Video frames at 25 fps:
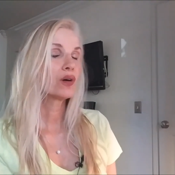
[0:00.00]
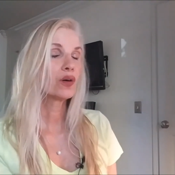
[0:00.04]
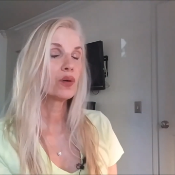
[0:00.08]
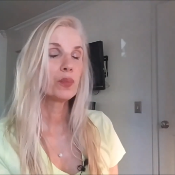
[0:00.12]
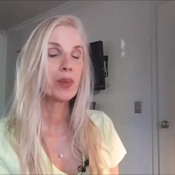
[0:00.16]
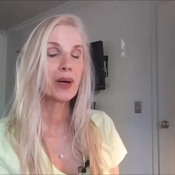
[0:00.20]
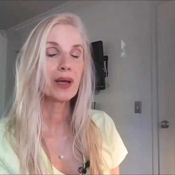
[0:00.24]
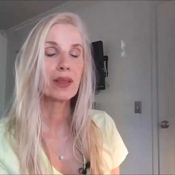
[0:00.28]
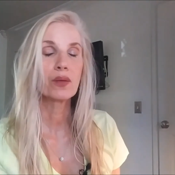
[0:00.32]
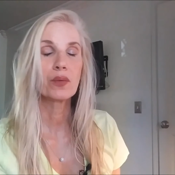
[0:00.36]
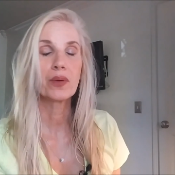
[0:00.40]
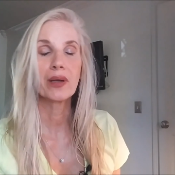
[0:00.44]
Oh,
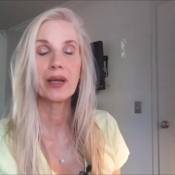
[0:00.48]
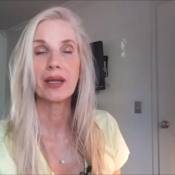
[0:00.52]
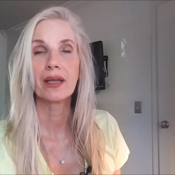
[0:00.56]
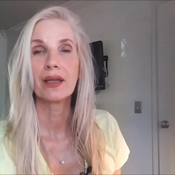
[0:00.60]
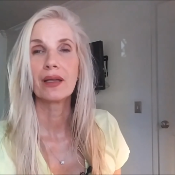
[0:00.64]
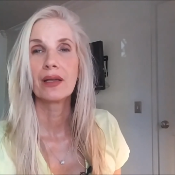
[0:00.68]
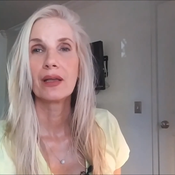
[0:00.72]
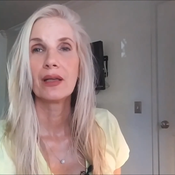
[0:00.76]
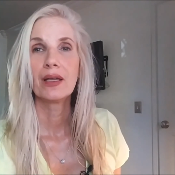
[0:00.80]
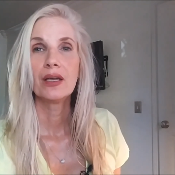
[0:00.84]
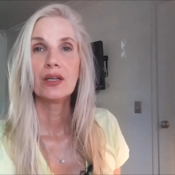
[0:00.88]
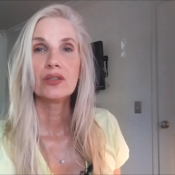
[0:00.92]
by the way,
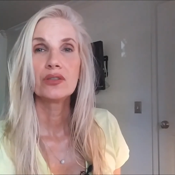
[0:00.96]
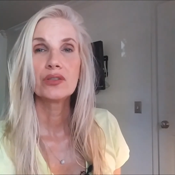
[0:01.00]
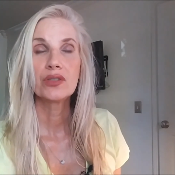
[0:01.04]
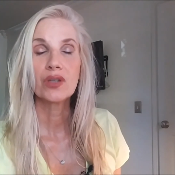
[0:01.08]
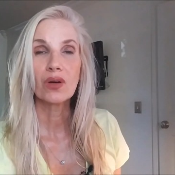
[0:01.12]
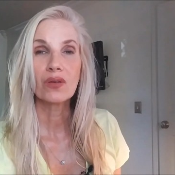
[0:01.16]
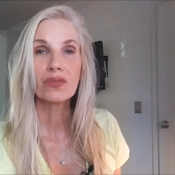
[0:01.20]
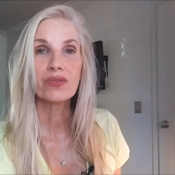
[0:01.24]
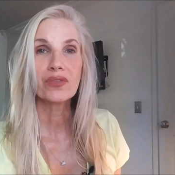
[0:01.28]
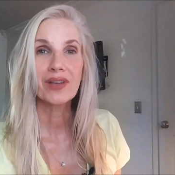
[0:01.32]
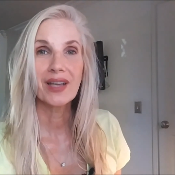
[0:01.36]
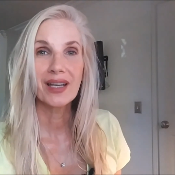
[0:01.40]

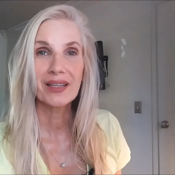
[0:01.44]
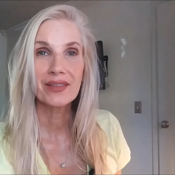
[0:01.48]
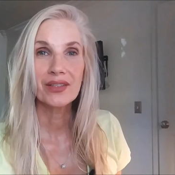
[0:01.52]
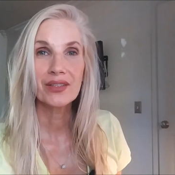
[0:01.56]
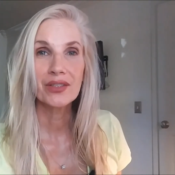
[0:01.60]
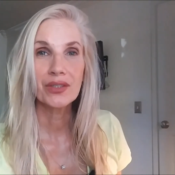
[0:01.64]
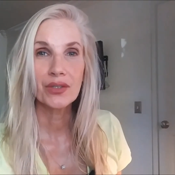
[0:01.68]
don't forget